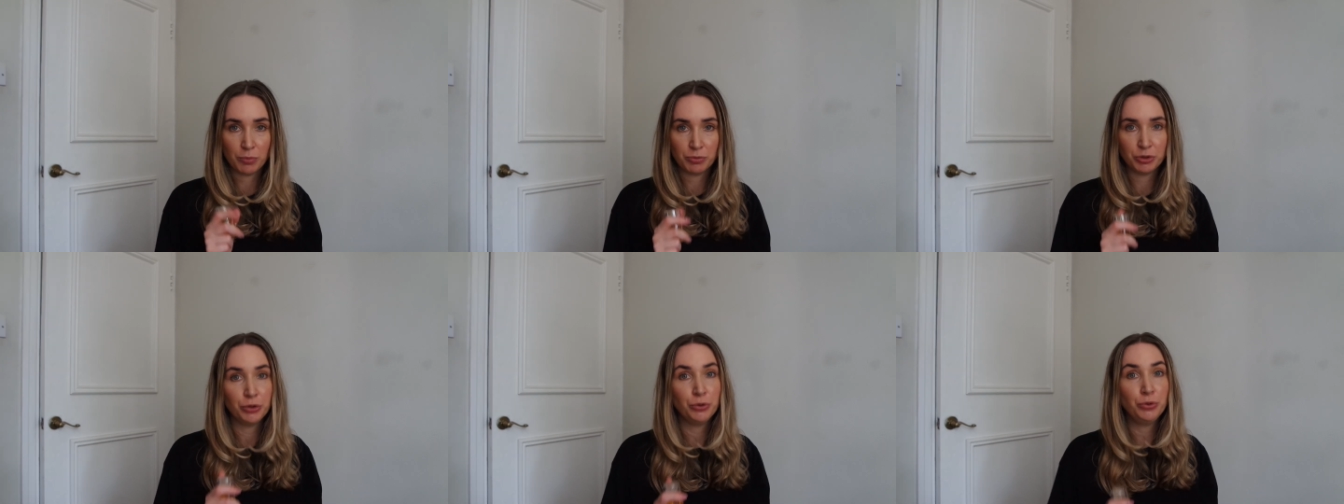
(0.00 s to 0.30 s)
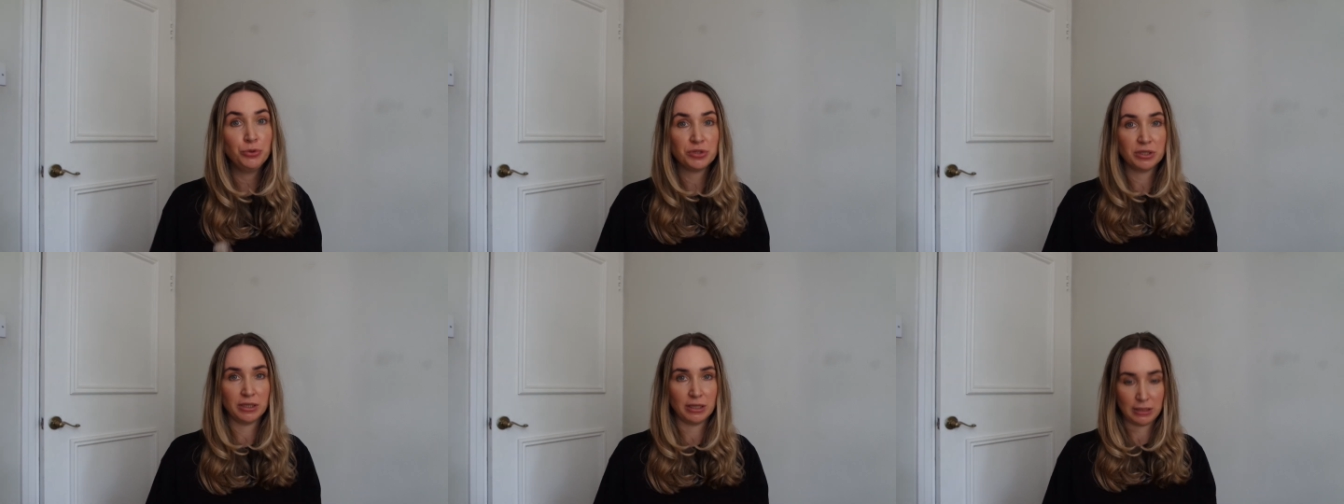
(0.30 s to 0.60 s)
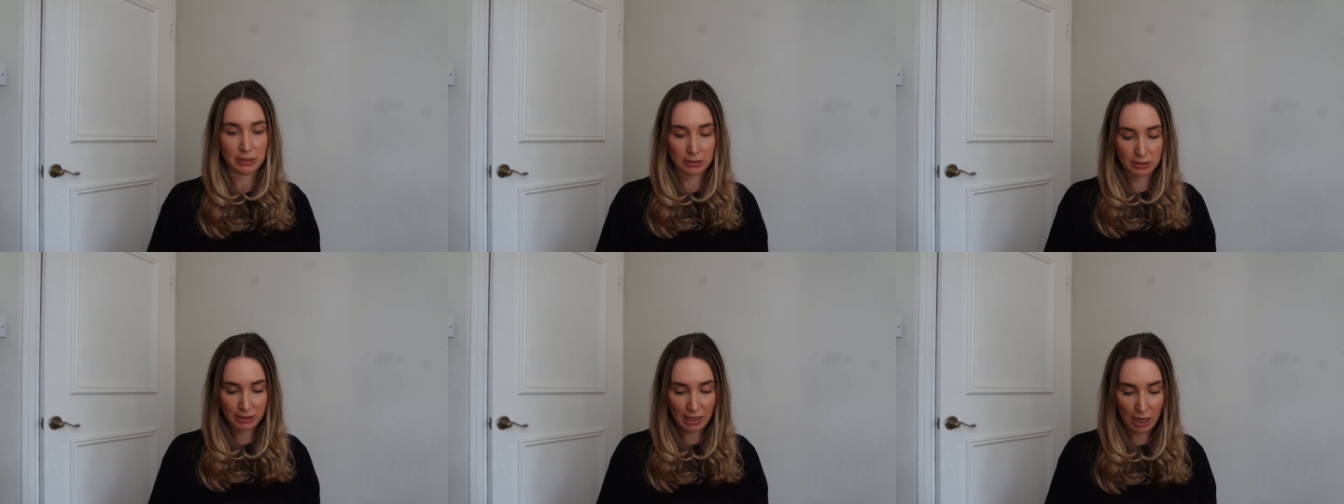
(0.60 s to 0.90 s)
I'm using the
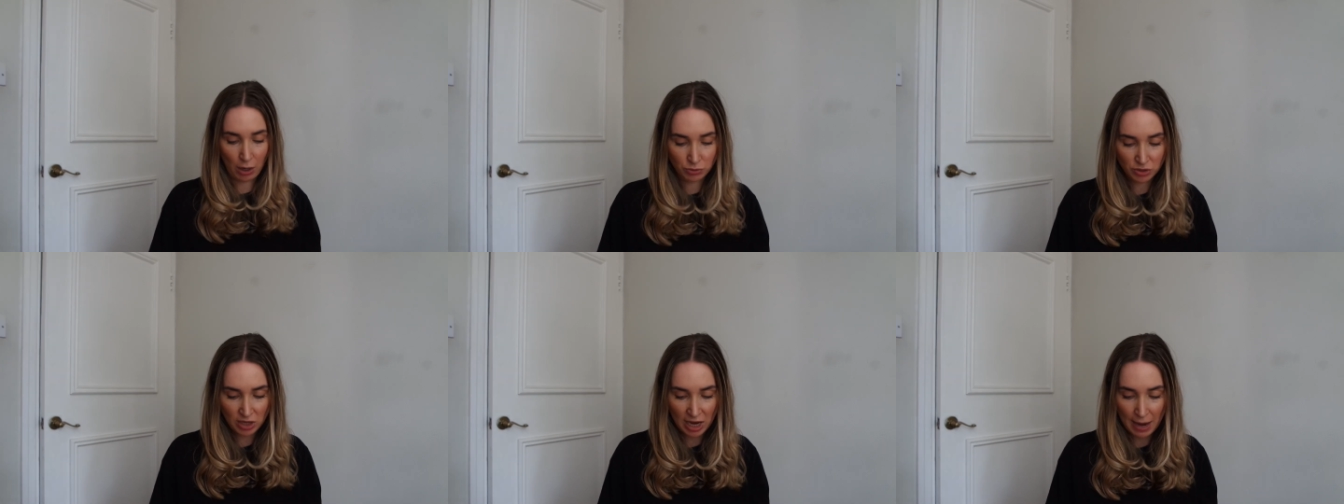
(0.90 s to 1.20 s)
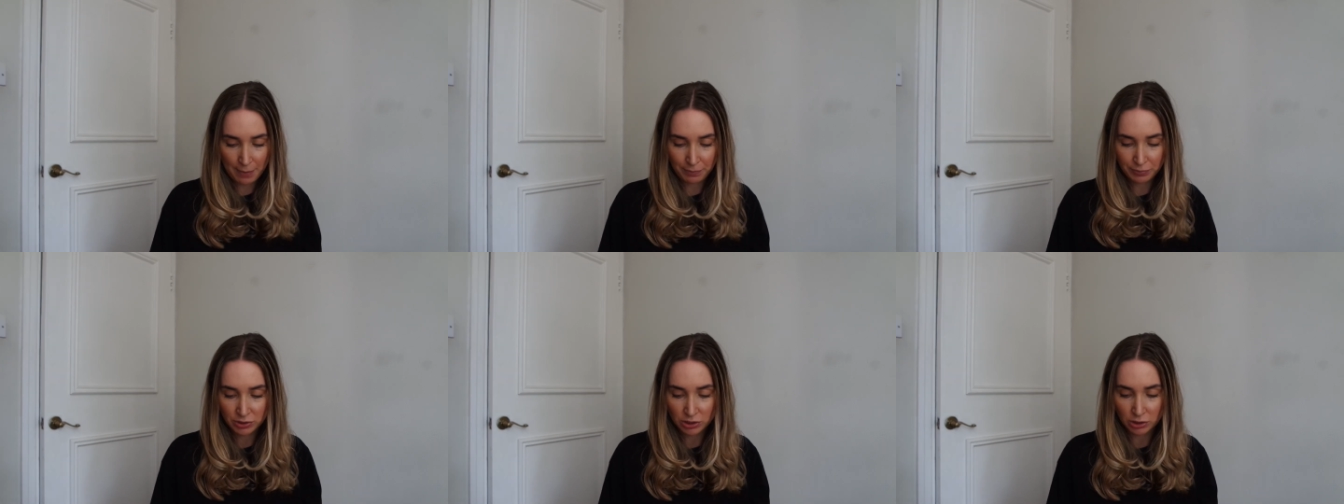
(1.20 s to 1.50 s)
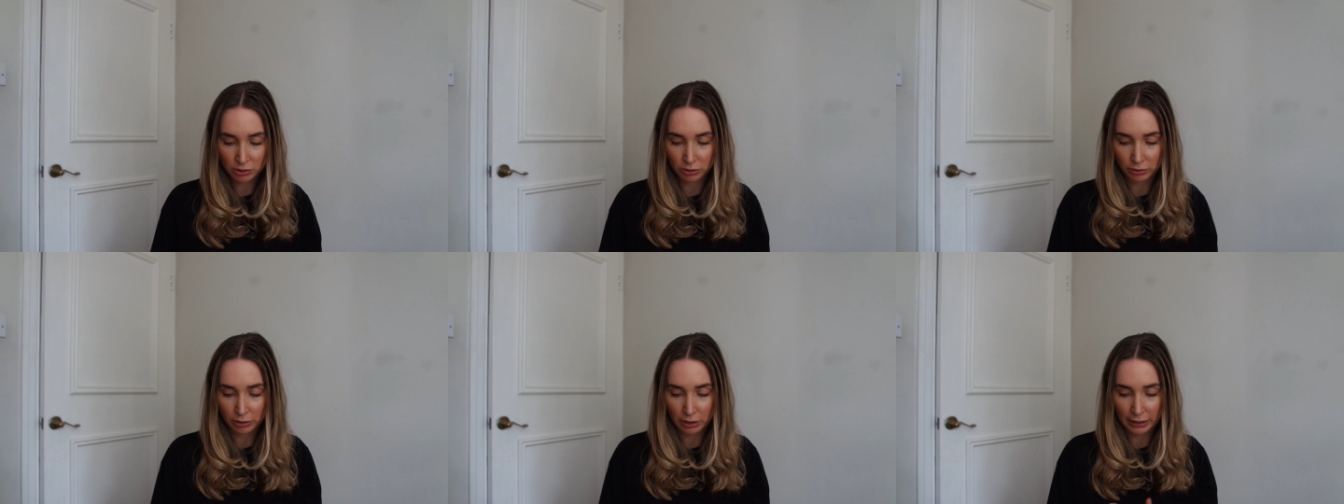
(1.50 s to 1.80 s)
discounts,
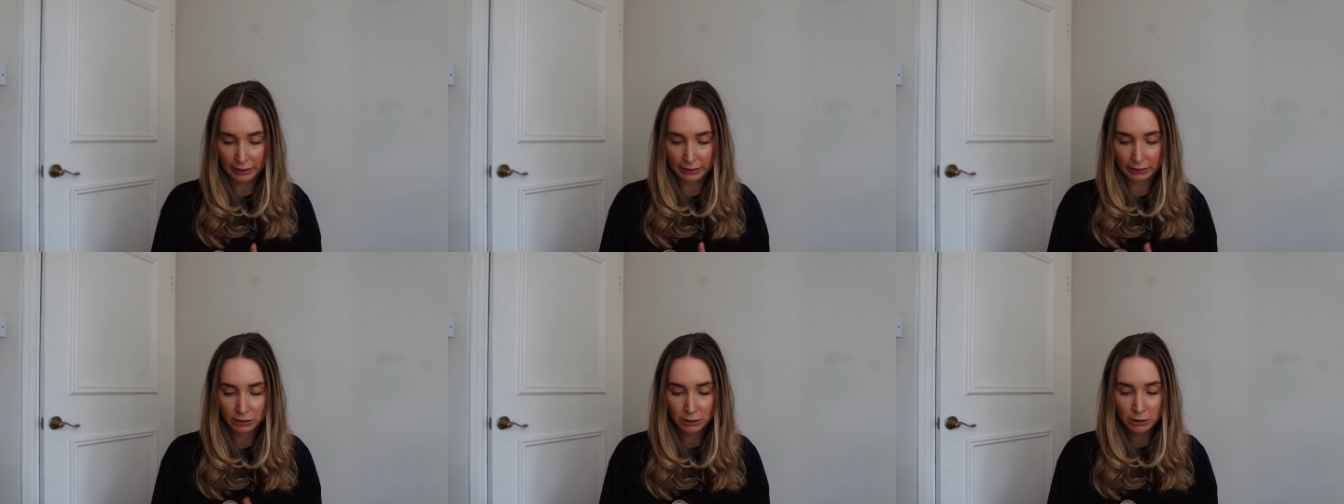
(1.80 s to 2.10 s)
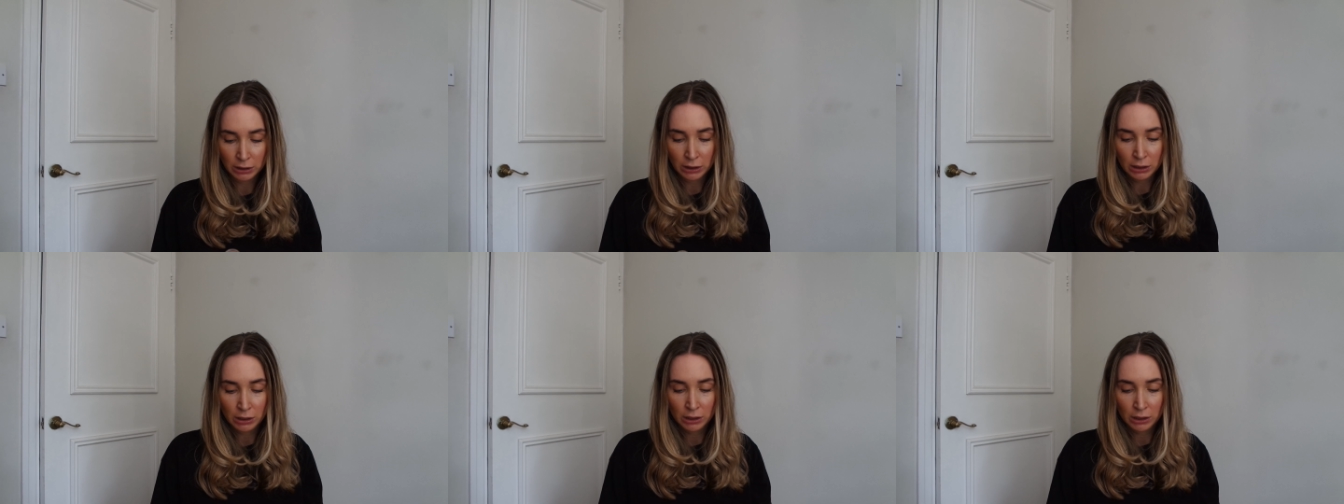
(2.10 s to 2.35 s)
absolutely.